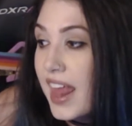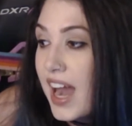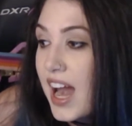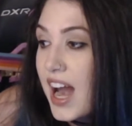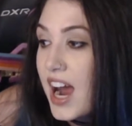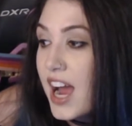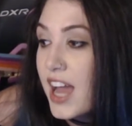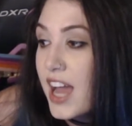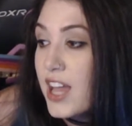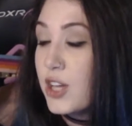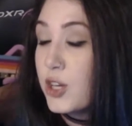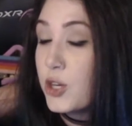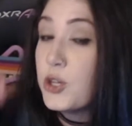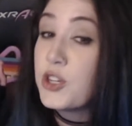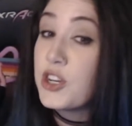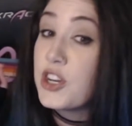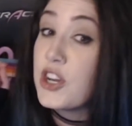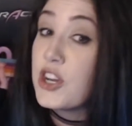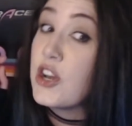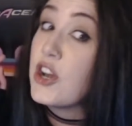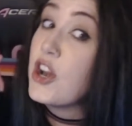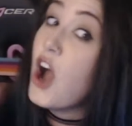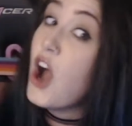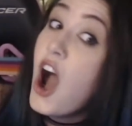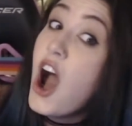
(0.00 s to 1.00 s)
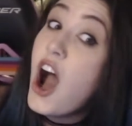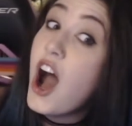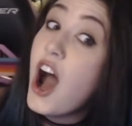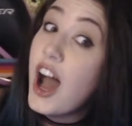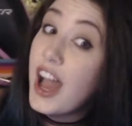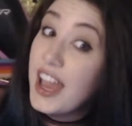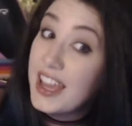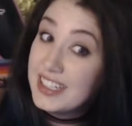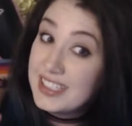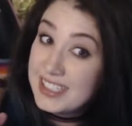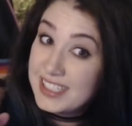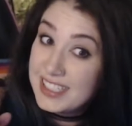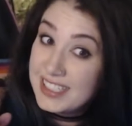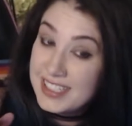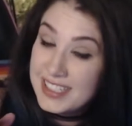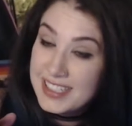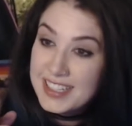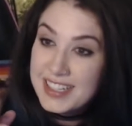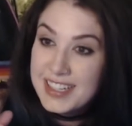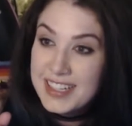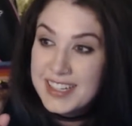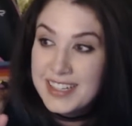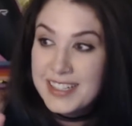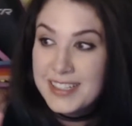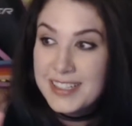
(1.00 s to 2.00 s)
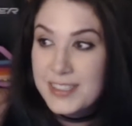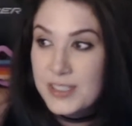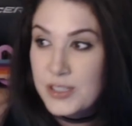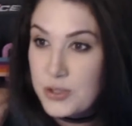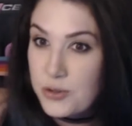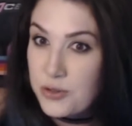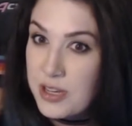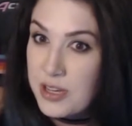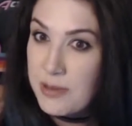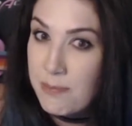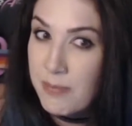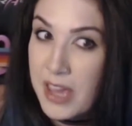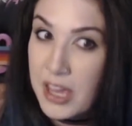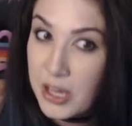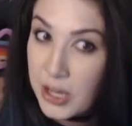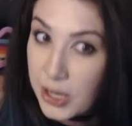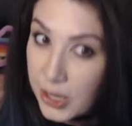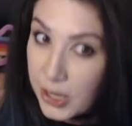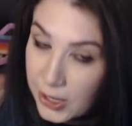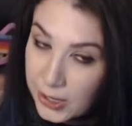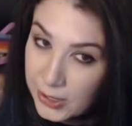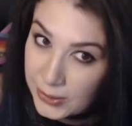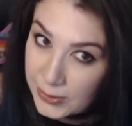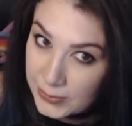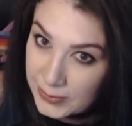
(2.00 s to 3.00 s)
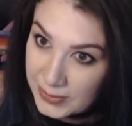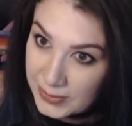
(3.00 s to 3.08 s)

I could not stream my code.